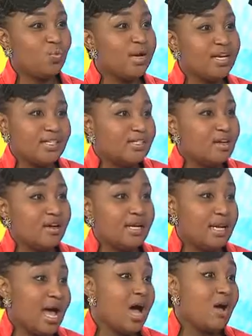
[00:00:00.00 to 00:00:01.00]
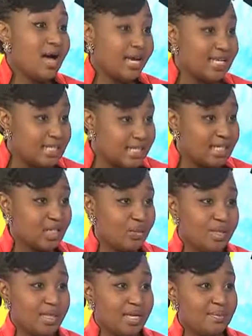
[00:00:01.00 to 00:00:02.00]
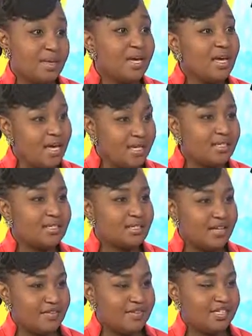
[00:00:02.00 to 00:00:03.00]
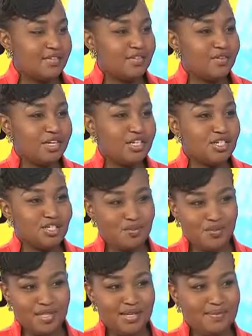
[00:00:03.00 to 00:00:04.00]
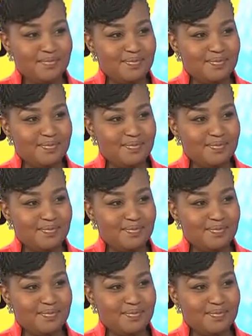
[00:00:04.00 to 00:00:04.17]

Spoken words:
ways in how I can deal with them and still have a civil relationship with them?